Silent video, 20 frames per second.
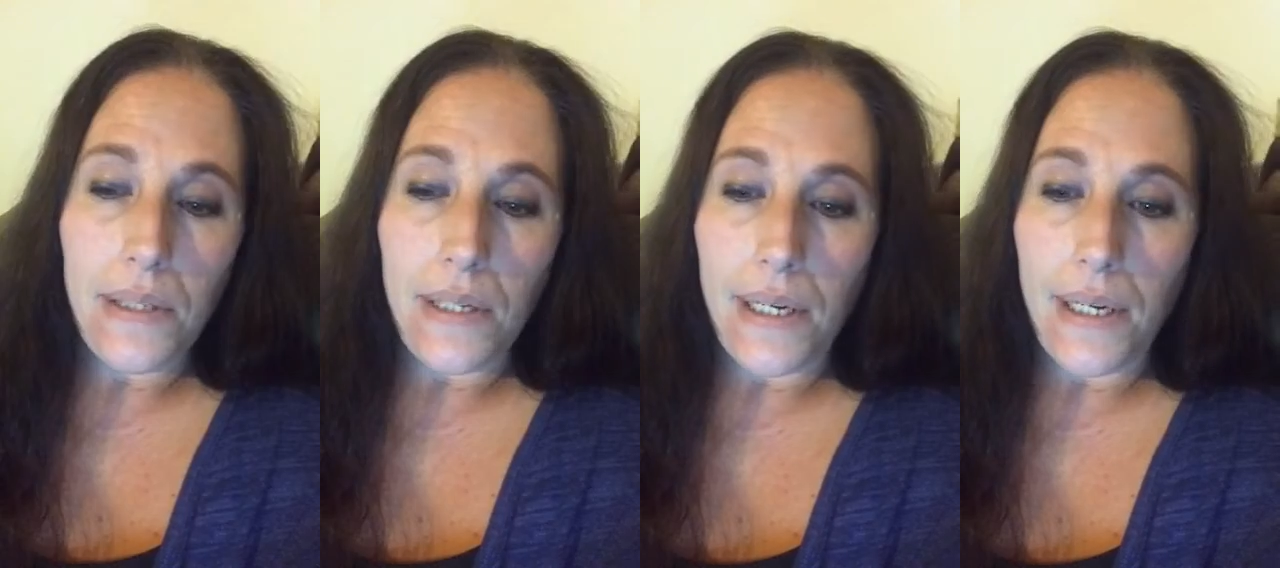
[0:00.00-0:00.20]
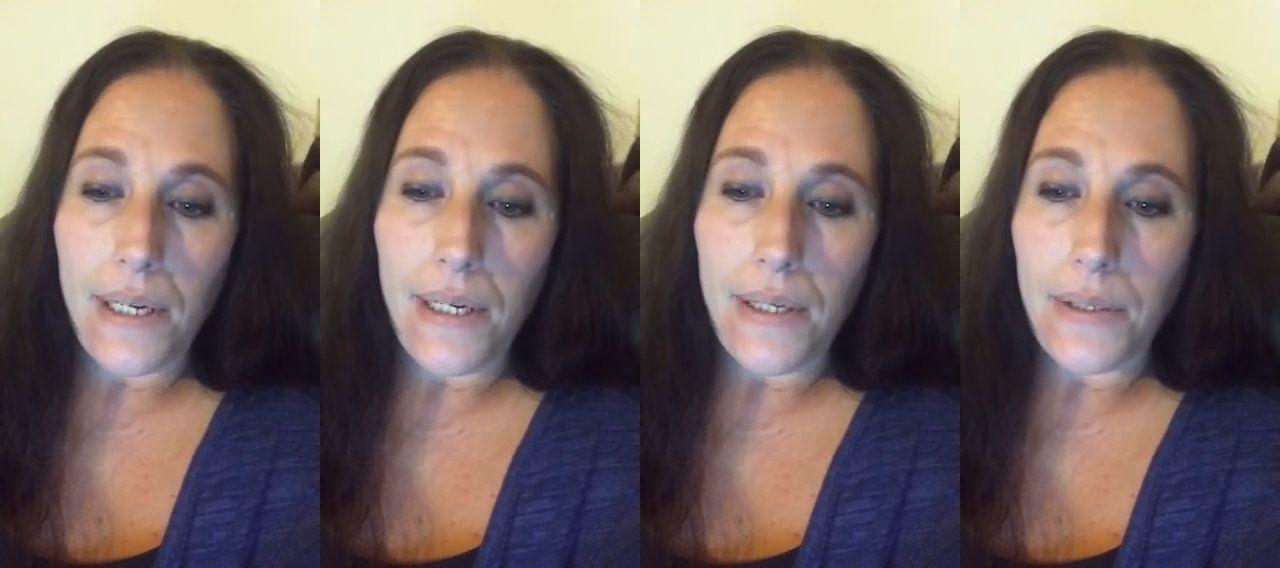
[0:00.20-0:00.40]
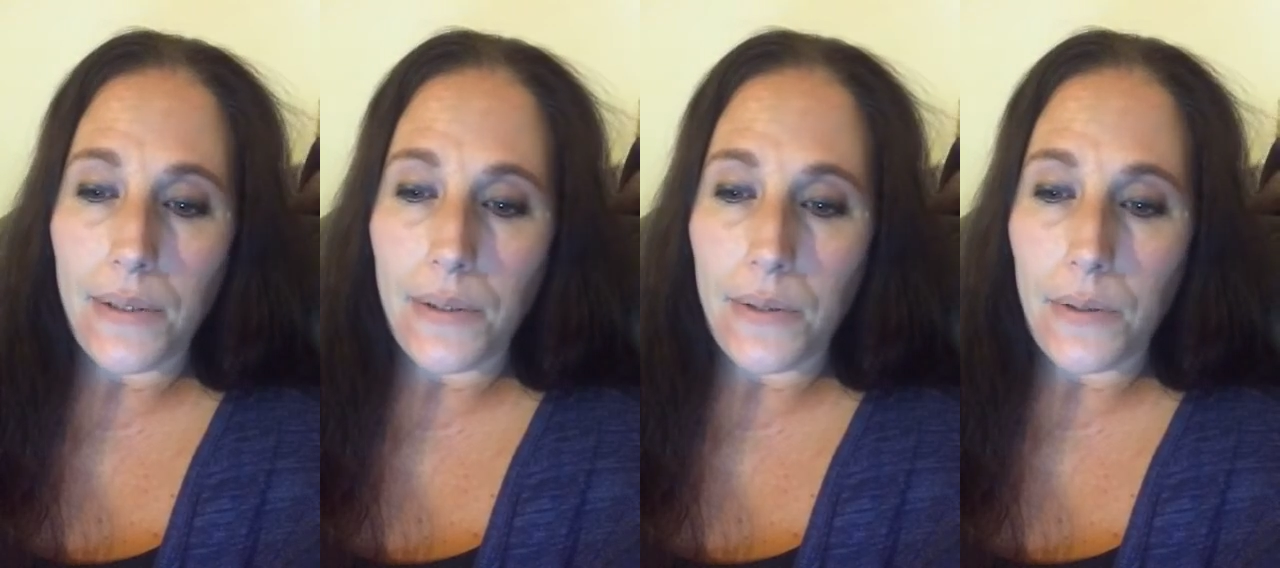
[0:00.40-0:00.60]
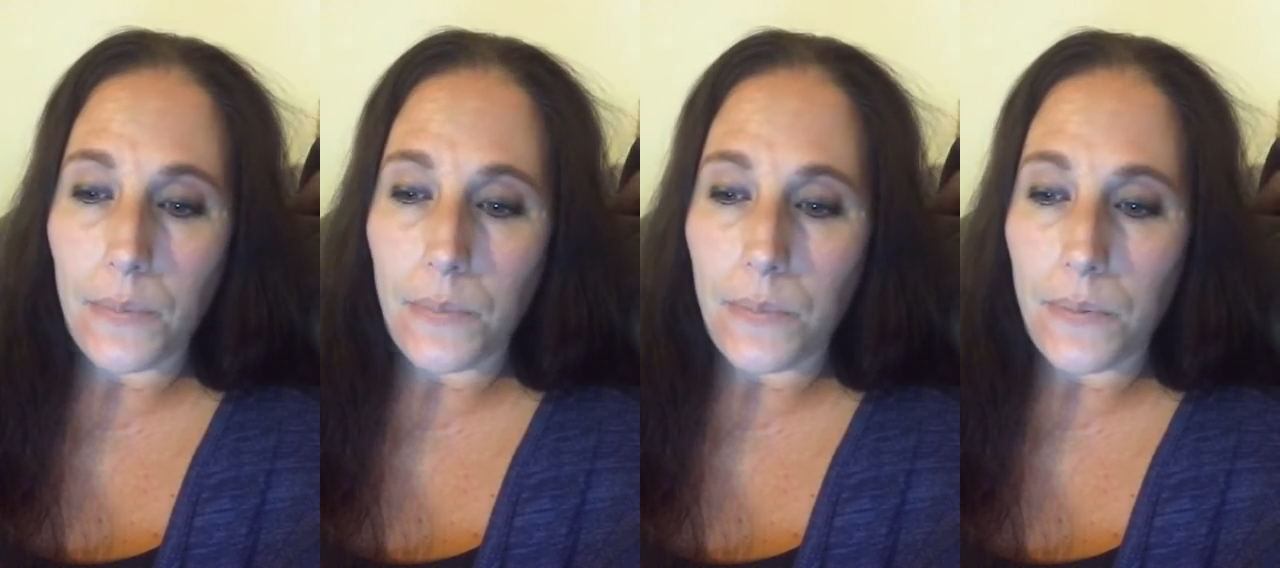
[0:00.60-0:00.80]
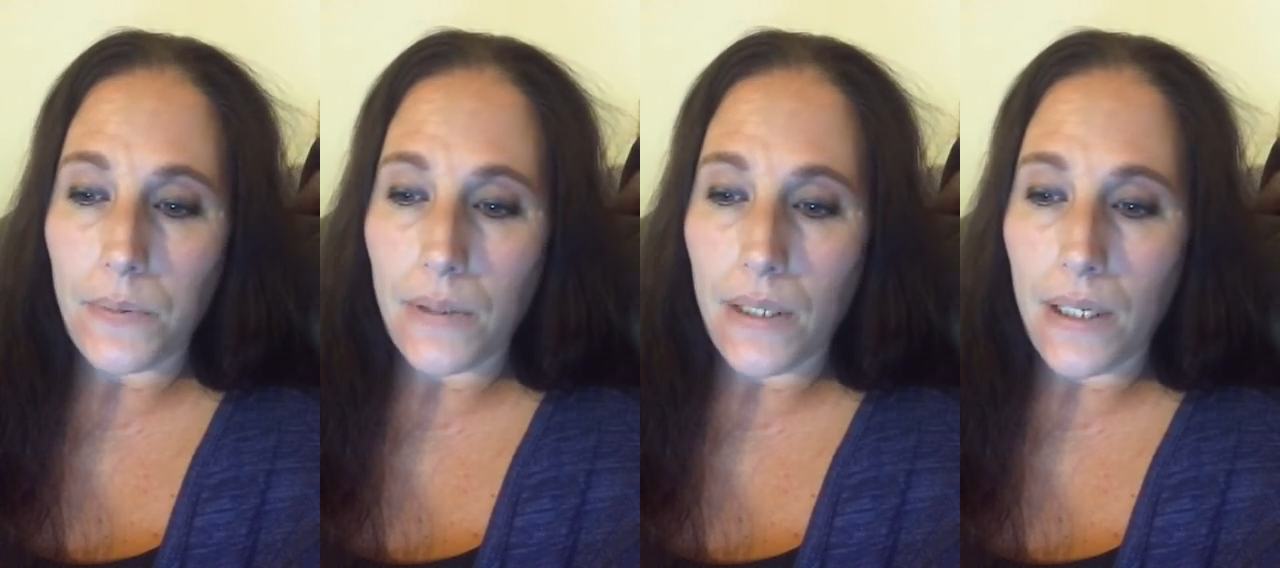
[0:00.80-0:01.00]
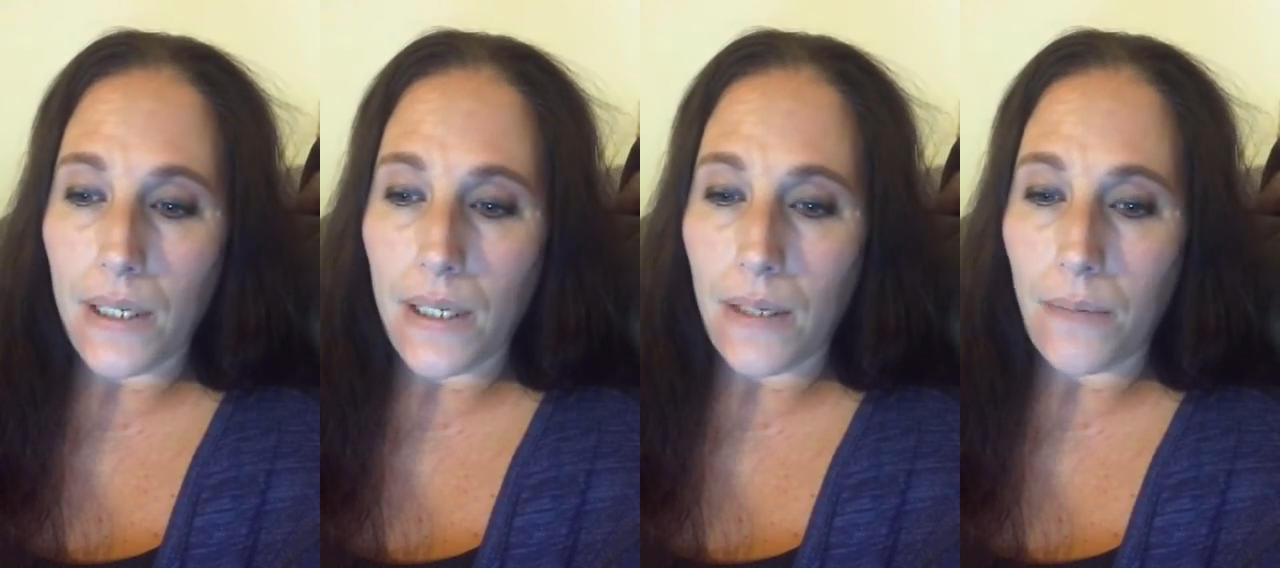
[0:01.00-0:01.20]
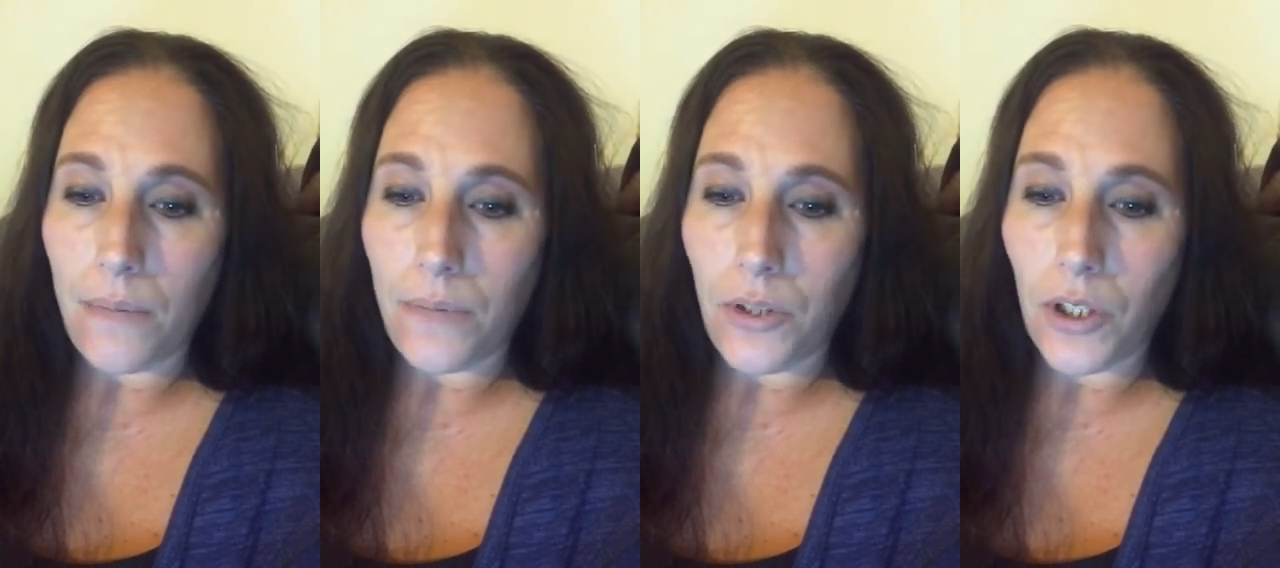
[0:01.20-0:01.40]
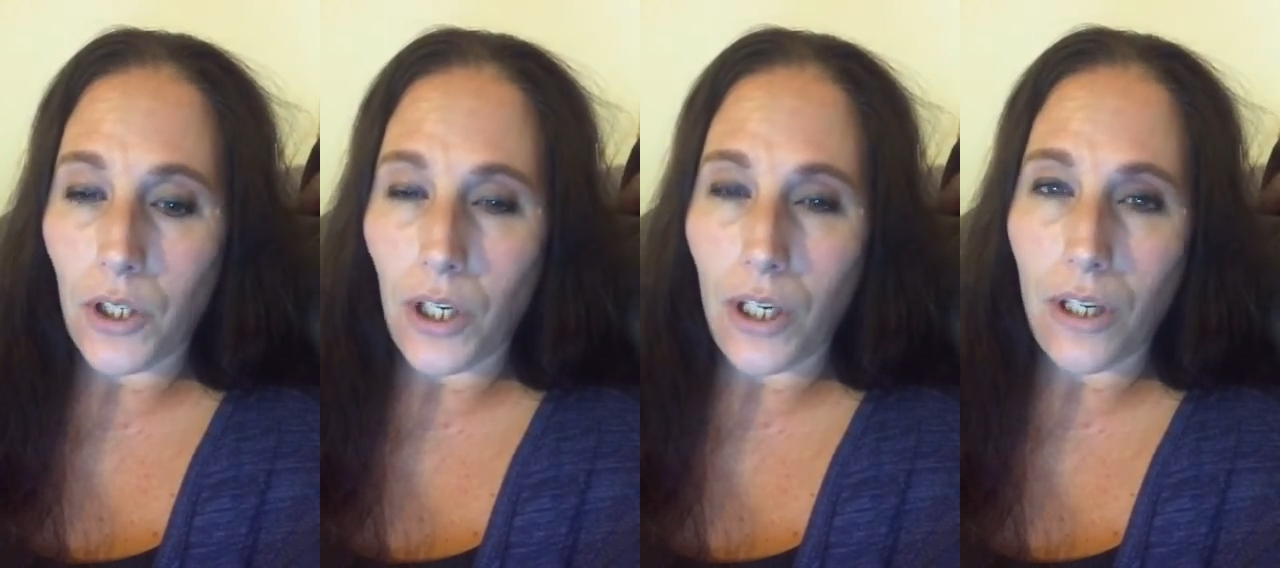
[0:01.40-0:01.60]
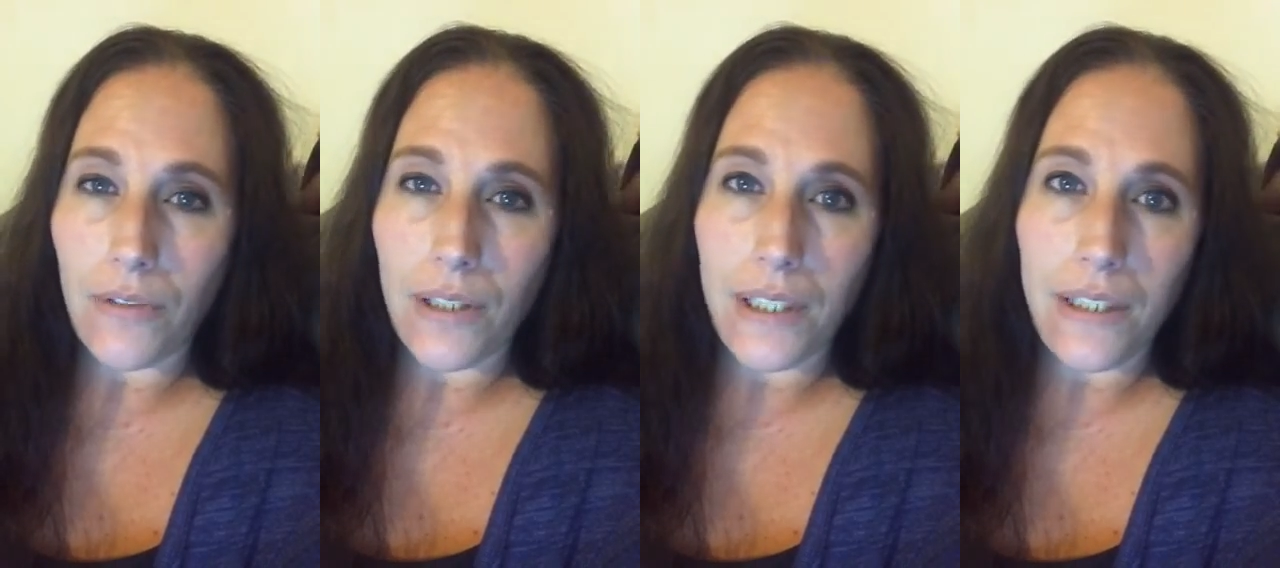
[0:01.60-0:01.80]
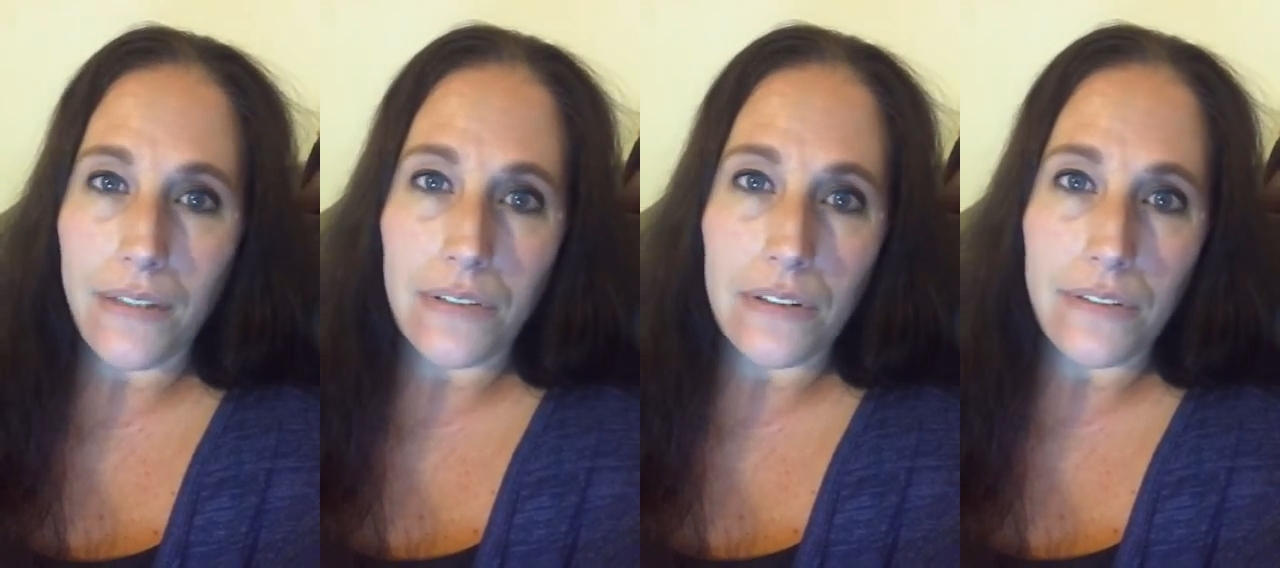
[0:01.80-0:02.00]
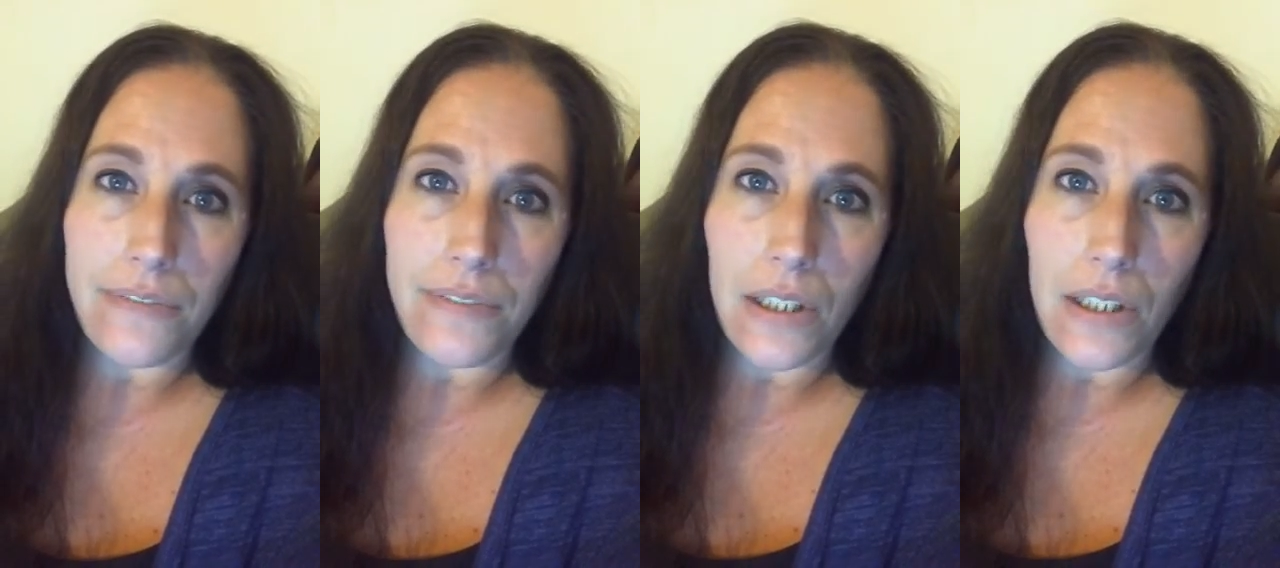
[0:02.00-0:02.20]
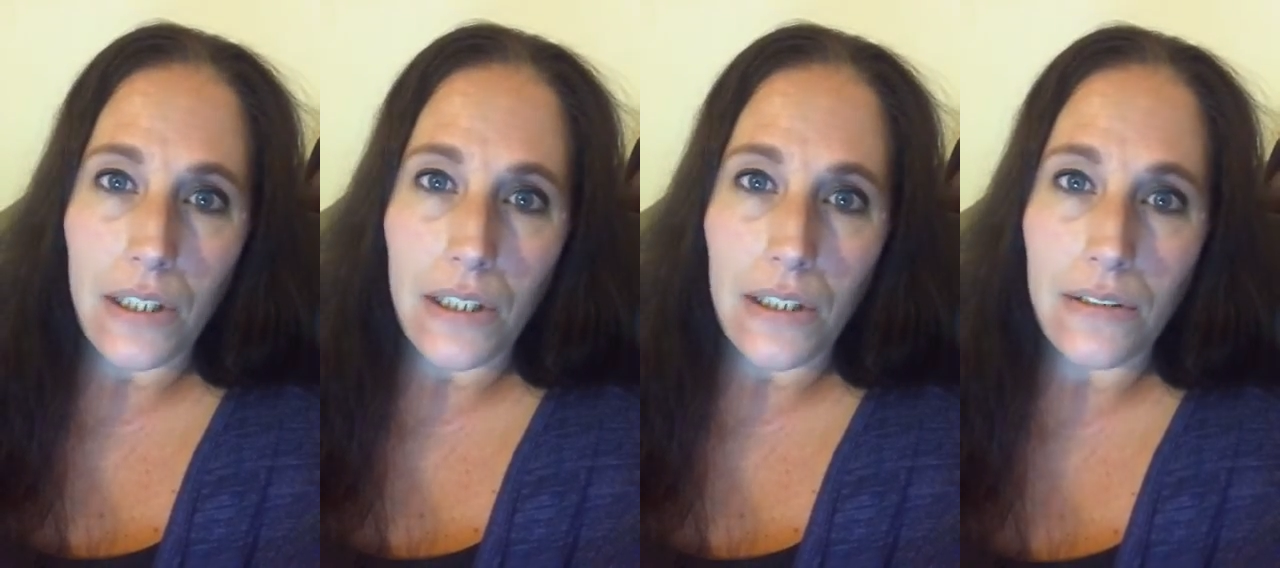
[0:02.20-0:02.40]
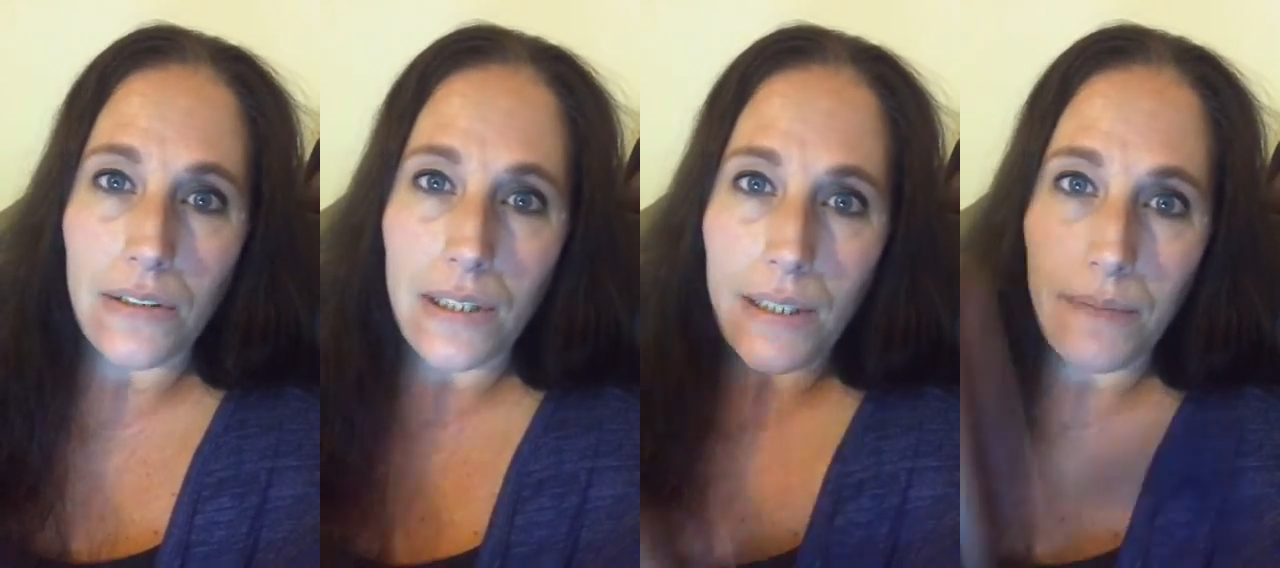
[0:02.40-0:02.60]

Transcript: I hope you're all ready for fall.